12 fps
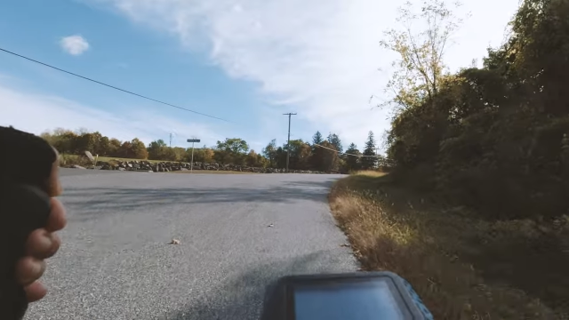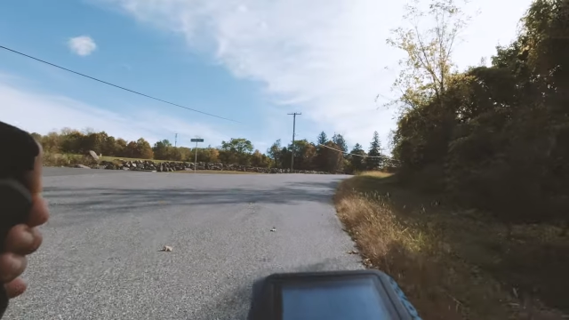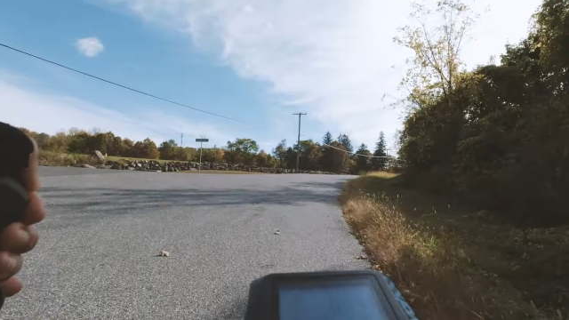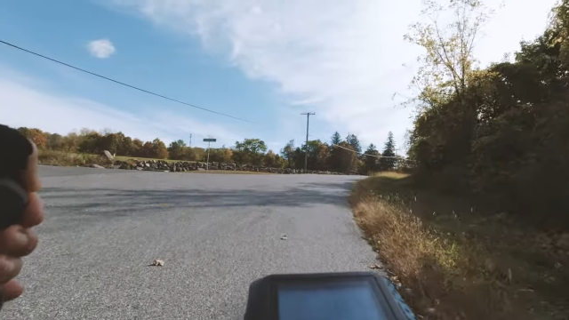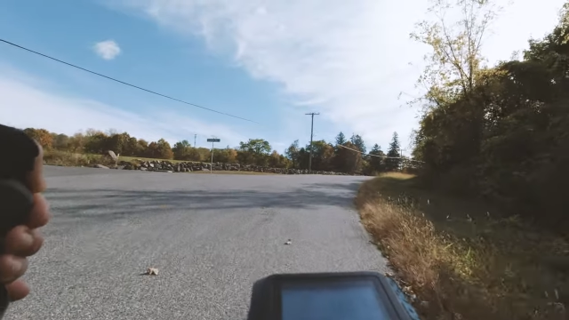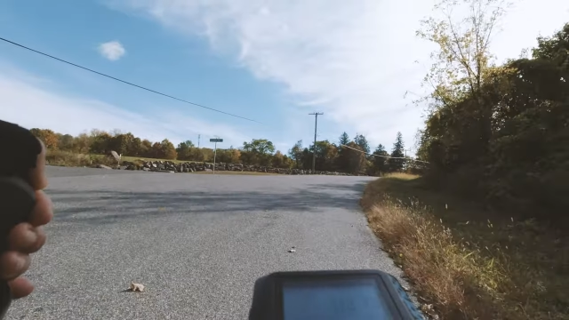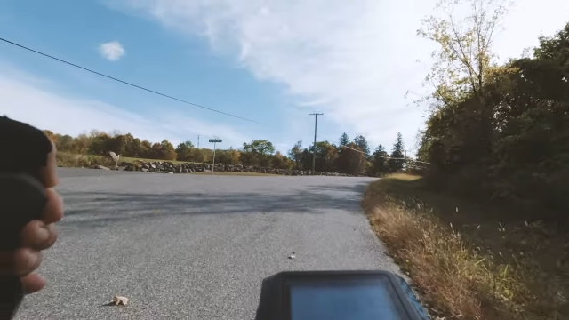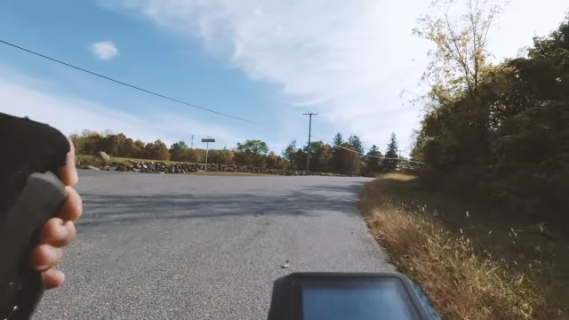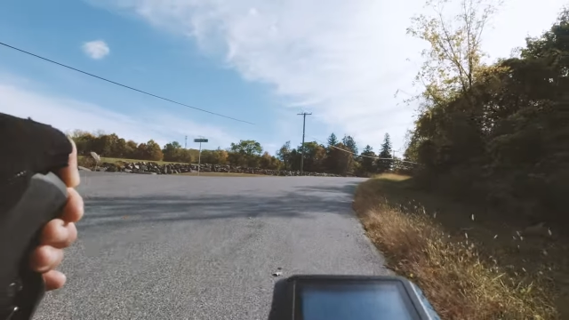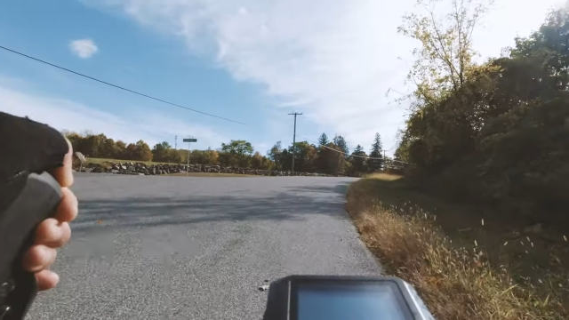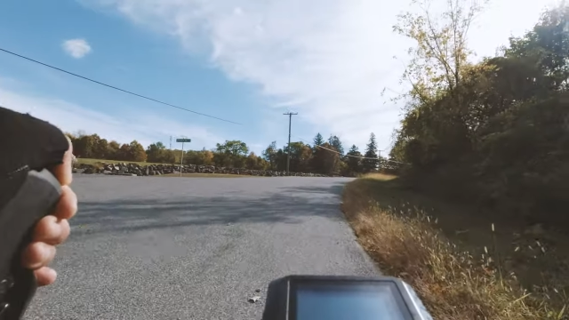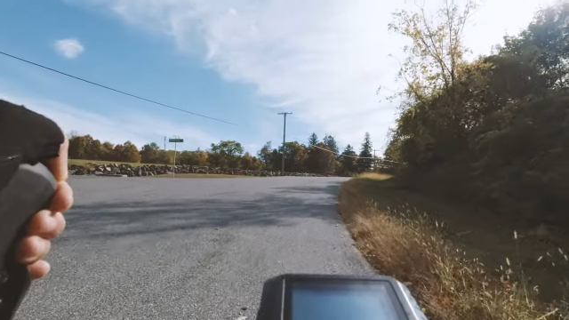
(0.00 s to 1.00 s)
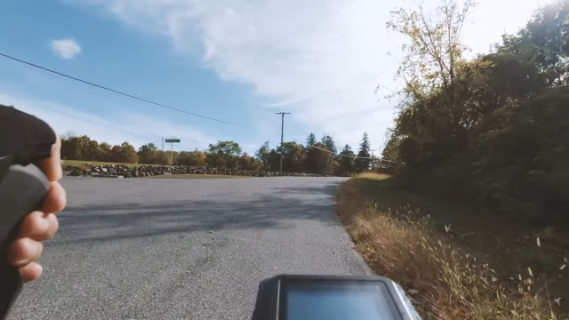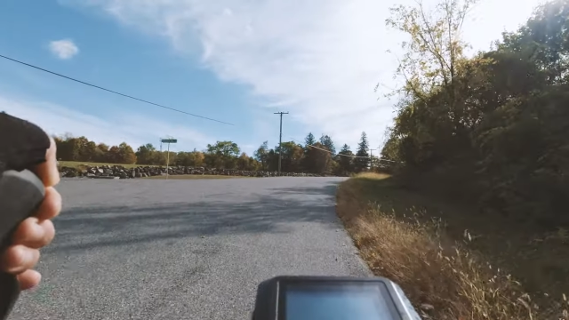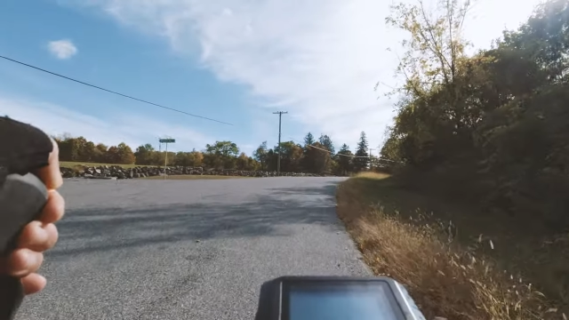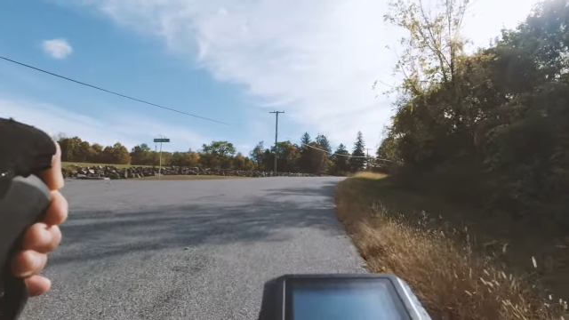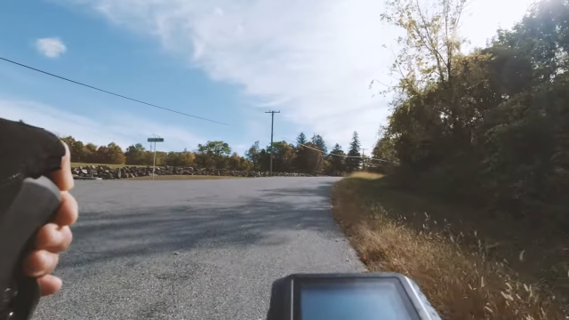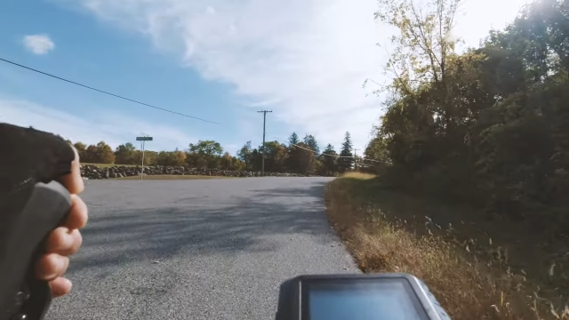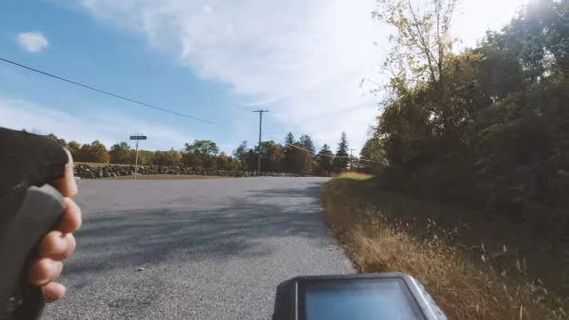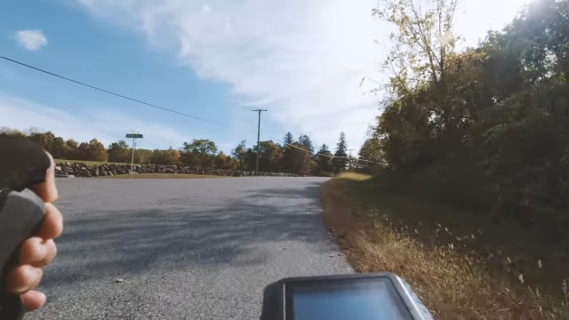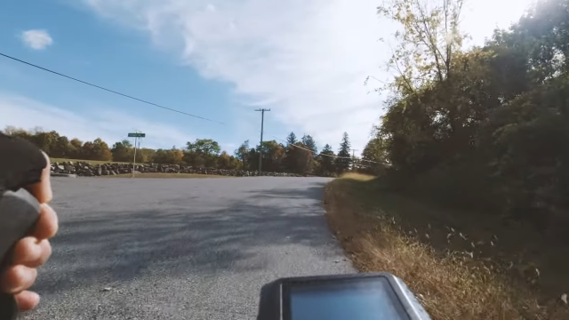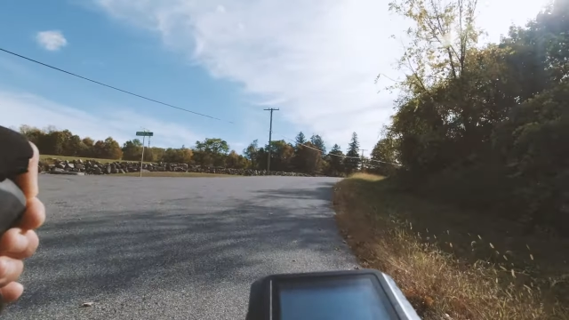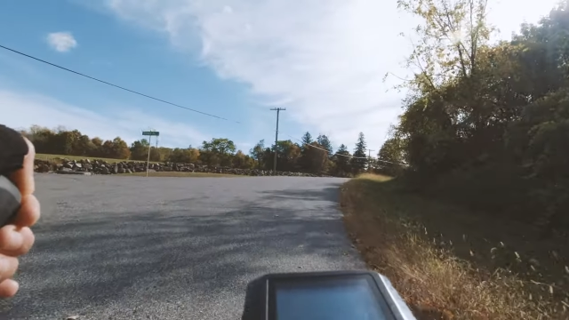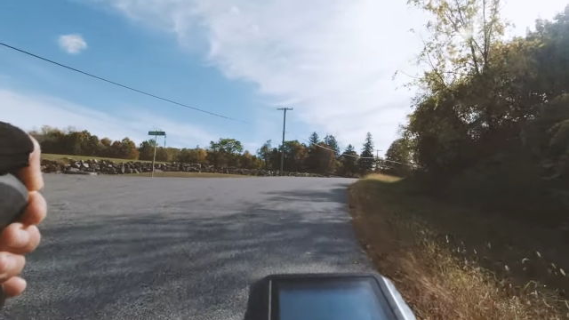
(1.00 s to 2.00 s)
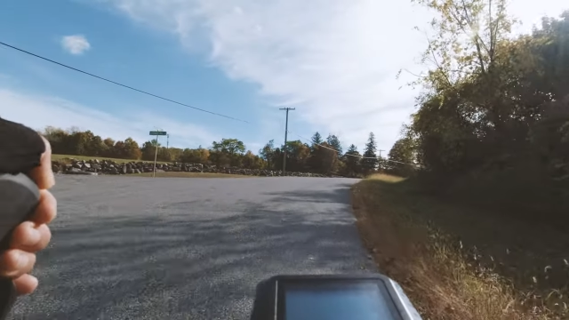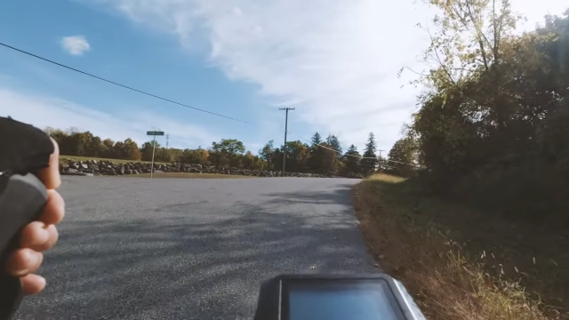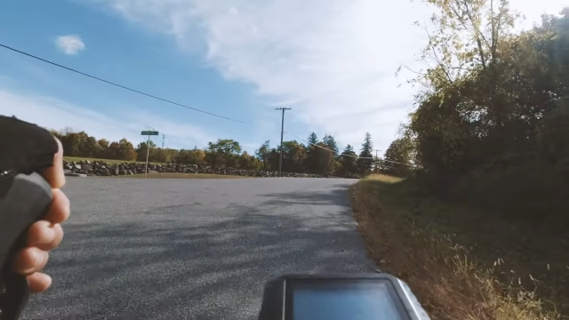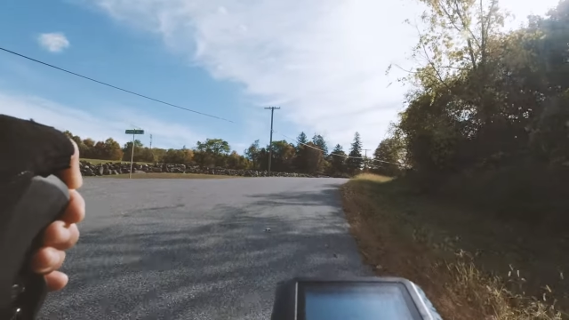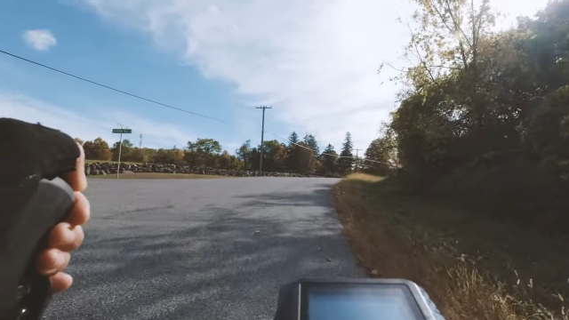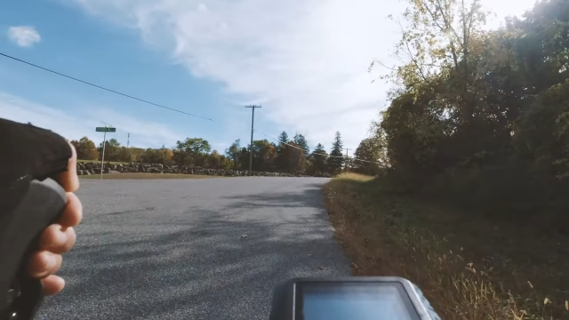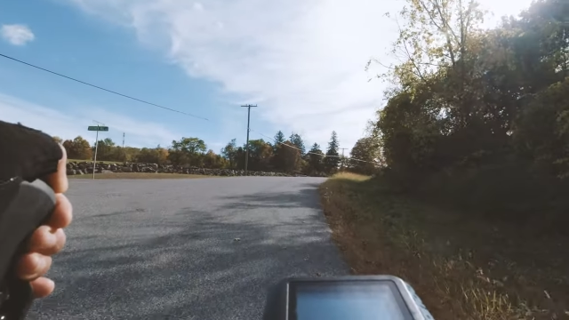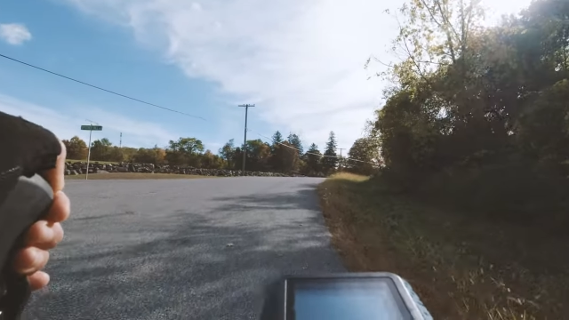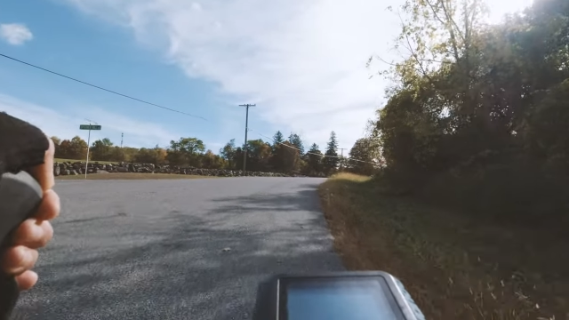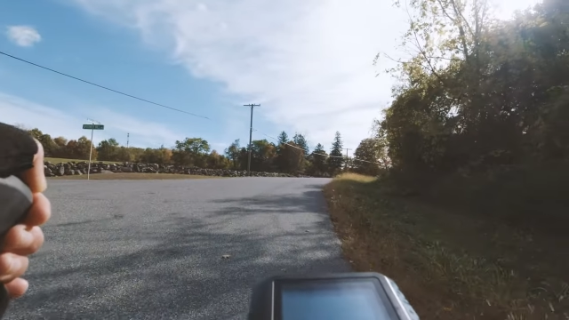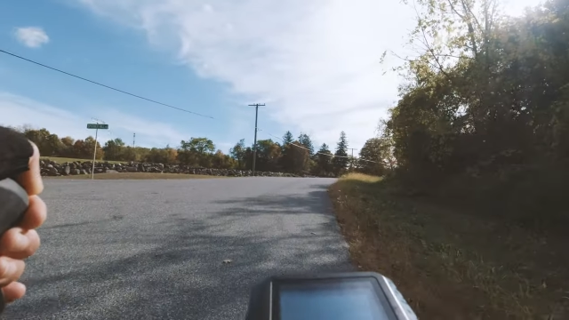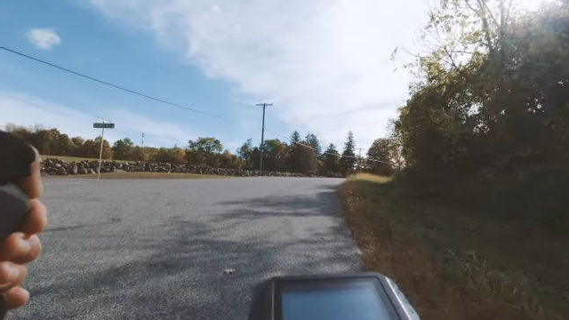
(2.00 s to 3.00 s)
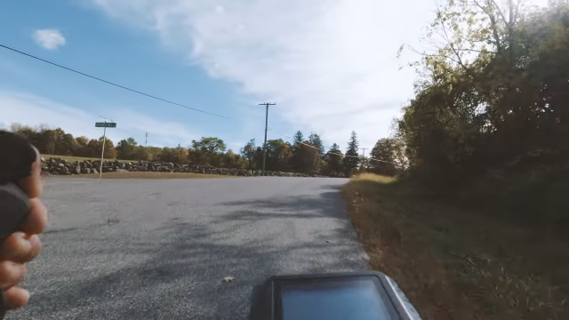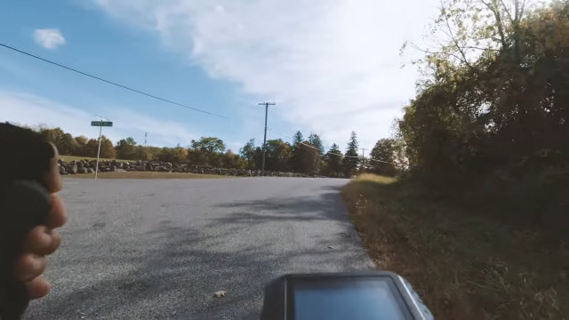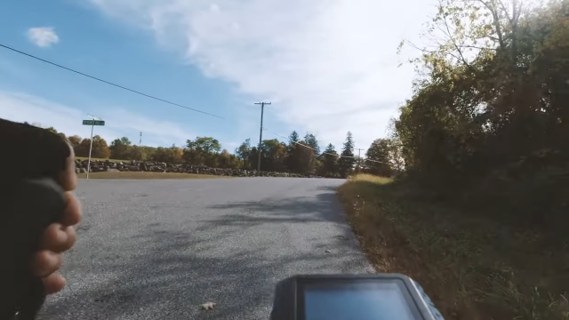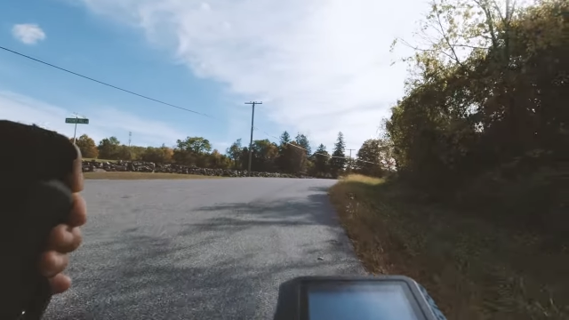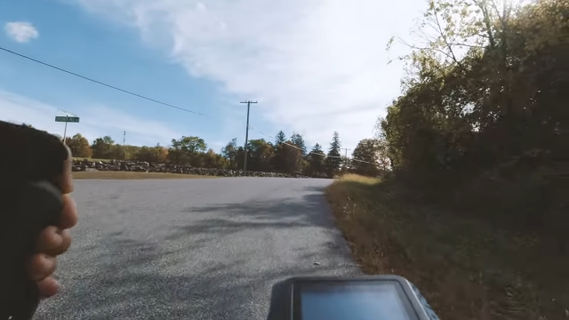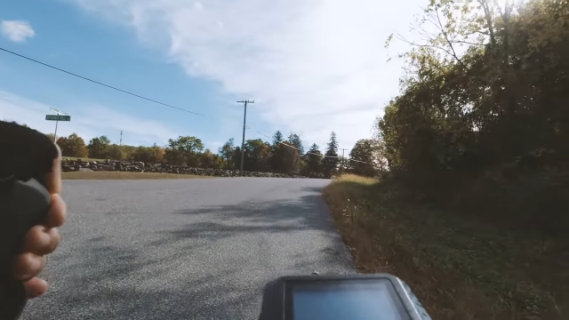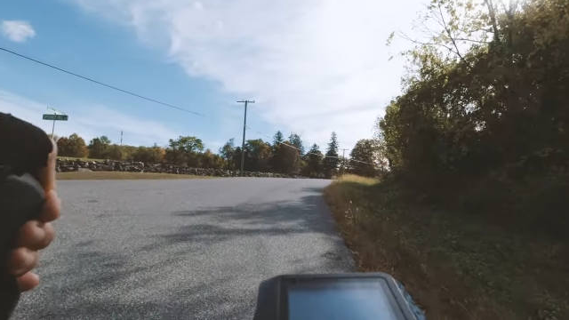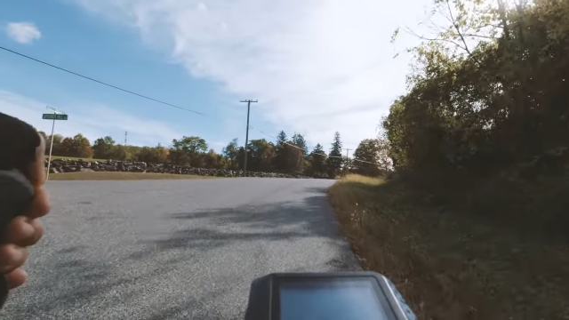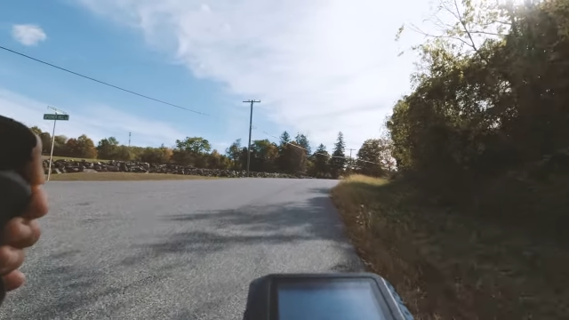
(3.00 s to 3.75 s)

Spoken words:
(no speaker visible)